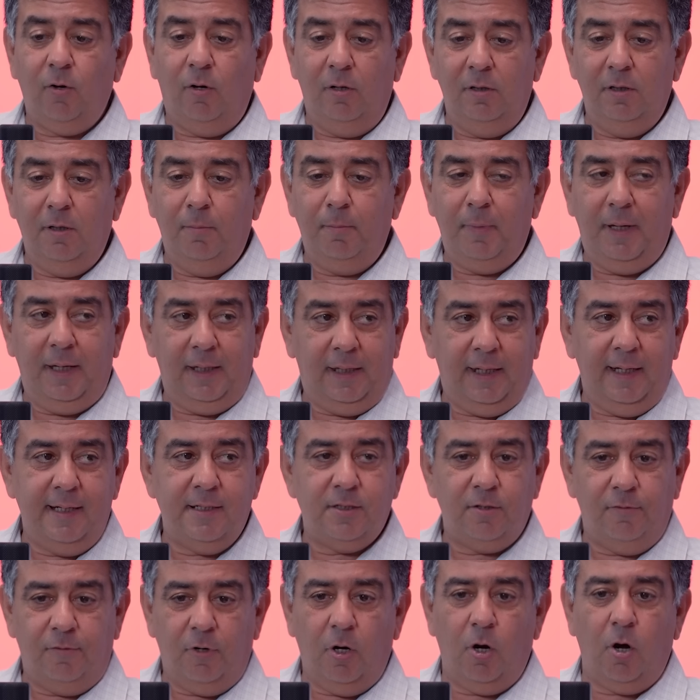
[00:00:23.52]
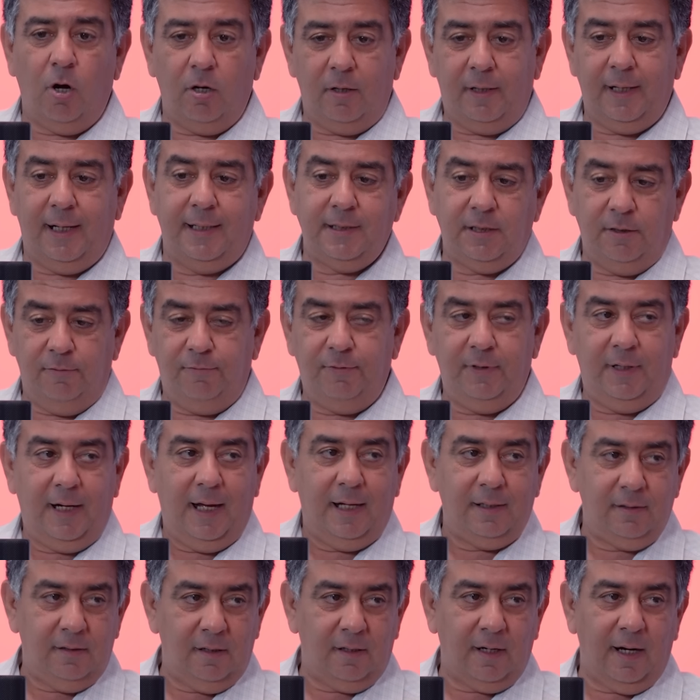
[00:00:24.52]
all the makings of a hot hatch if it
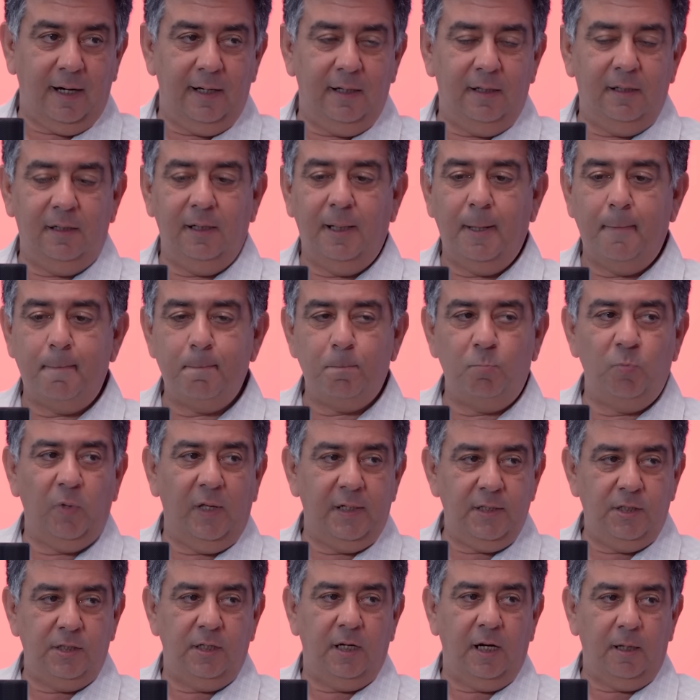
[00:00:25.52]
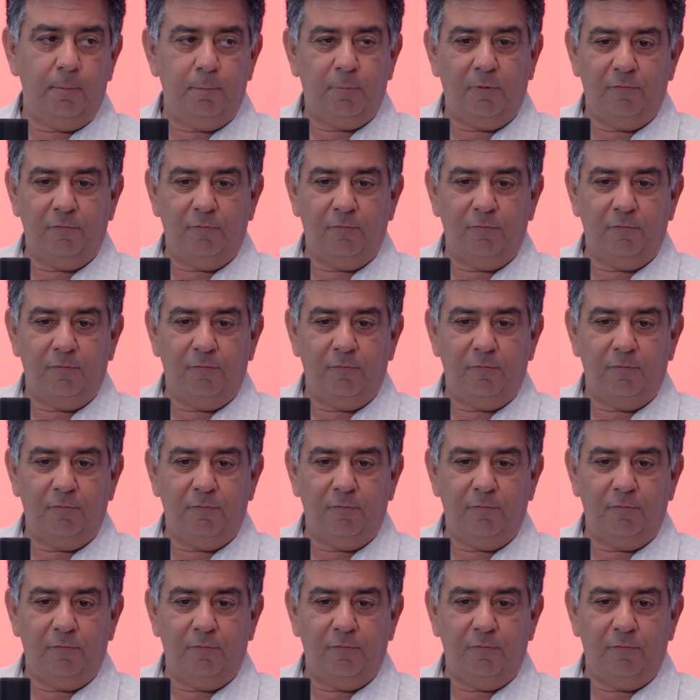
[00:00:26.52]
had the right engine and